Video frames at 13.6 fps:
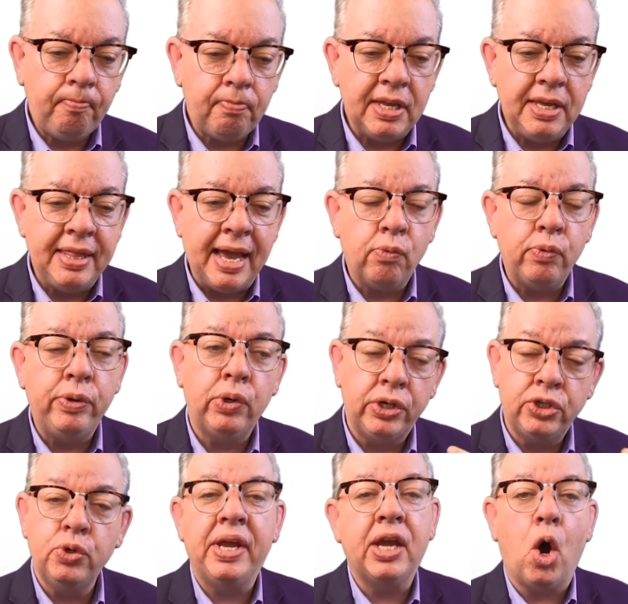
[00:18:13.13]
that we were
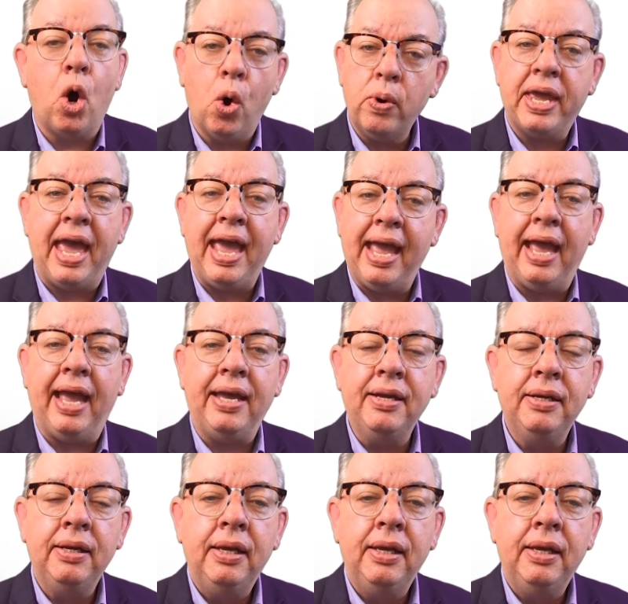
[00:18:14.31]
doing okay